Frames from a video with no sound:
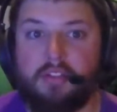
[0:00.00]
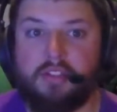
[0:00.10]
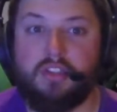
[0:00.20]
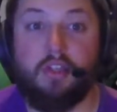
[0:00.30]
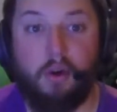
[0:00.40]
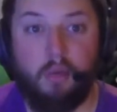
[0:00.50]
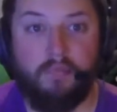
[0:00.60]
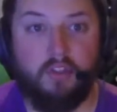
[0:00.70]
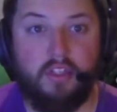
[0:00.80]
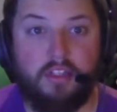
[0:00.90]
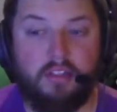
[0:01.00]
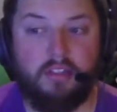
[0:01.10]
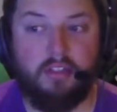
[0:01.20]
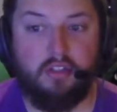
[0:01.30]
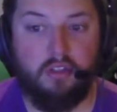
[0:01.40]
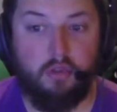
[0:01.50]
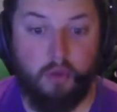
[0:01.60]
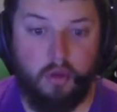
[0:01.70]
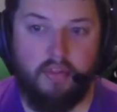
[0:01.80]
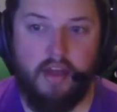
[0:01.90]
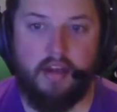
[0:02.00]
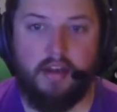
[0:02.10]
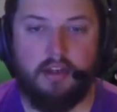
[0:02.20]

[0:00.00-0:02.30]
So hopefully you know that